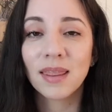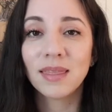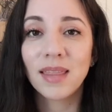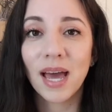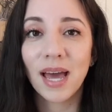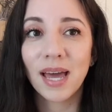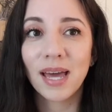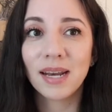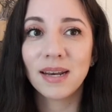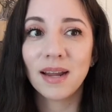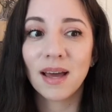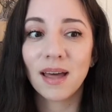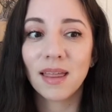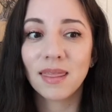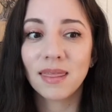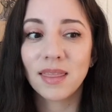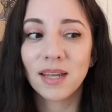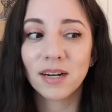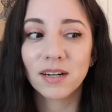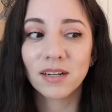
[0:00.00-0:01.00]
then
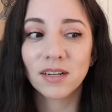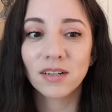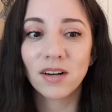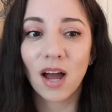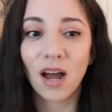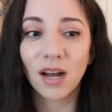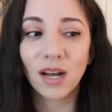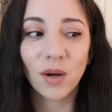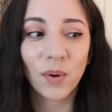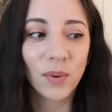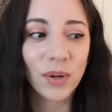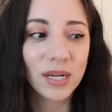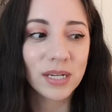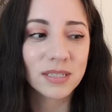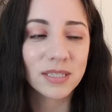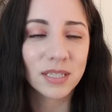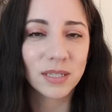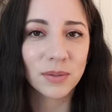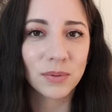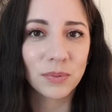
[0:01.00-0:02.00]
they're not
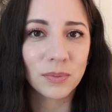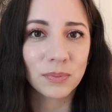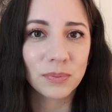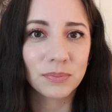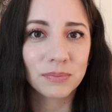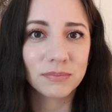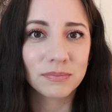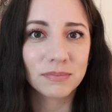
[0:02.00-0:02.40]
going to